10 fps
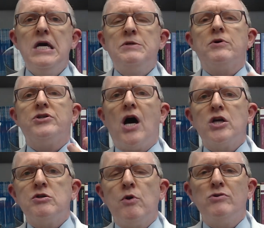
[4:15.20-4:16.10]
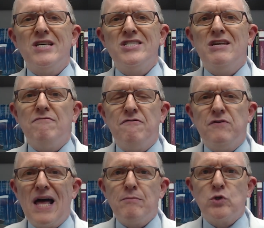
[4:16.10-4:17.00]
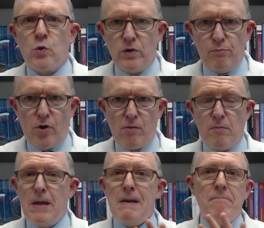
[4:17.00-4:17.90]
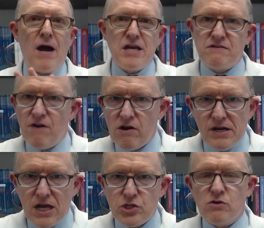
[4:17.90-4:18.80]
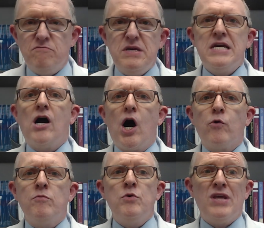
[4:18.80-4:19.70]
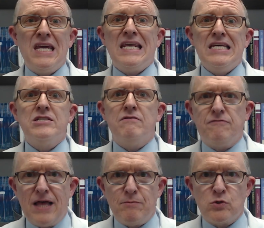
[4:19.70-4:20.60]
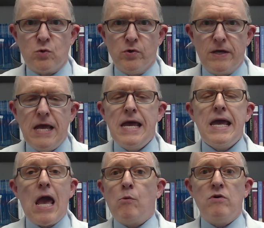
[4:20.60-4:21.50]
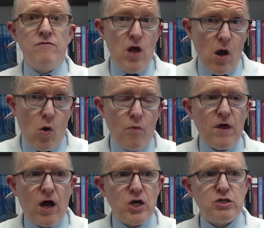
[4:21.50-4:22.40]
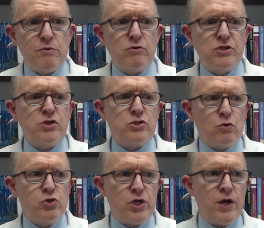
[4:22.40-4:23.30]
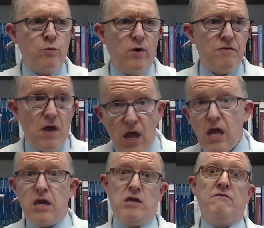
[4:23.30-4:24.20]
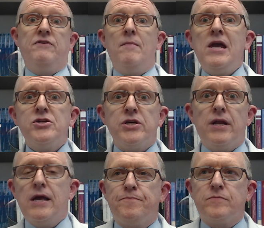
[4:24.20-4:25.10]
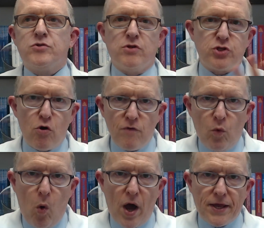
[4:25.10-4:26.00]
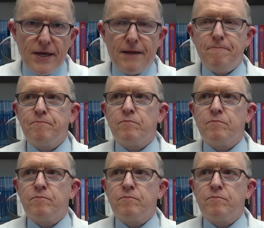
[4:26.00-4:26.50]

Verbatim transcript: It's because Hashimoto's is an inflammatory problem. By its very nature of being autoimmune, it is inflammatory. And we've known that Hashimoto's is associated with inflammation. So let's go over the what again.